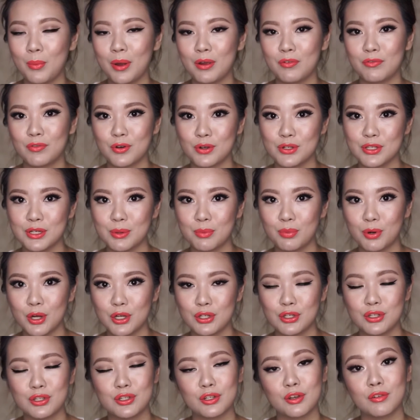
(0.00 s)
my first
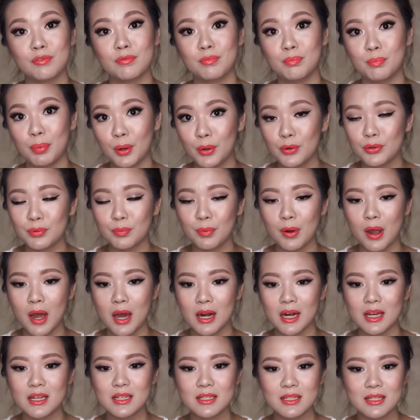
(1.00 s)
impressions of both
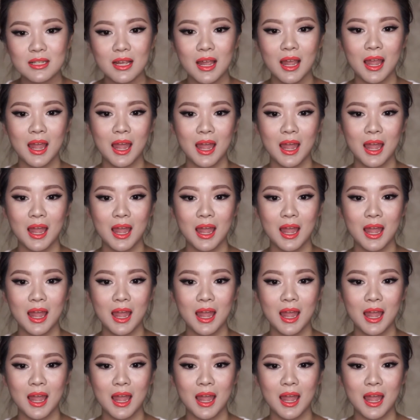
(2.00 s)
products.